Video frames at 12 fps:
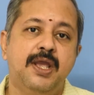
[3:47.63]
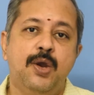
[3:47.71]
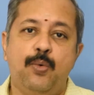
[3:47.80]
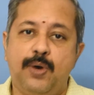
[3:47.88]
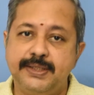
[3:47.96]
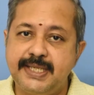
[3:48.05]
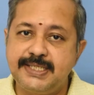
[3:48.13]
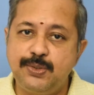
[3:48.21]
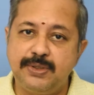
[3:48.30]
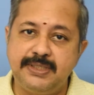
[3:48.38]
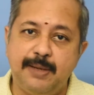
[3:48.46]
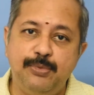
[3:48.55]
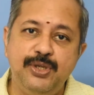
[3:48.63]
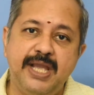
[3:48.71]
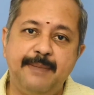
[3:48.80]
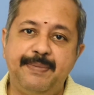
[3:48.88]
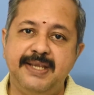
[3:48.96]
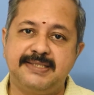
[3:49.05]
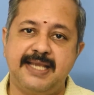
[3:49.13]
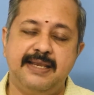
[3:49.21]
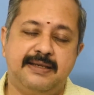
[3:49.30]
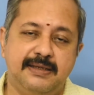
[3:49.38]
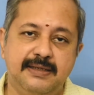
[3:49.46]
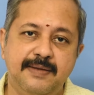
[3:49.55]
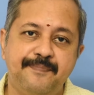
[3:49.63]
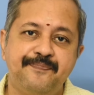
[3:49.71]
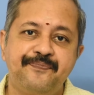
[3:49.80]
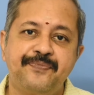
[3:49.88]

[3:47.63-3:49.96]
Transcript: What is your WIP cycle?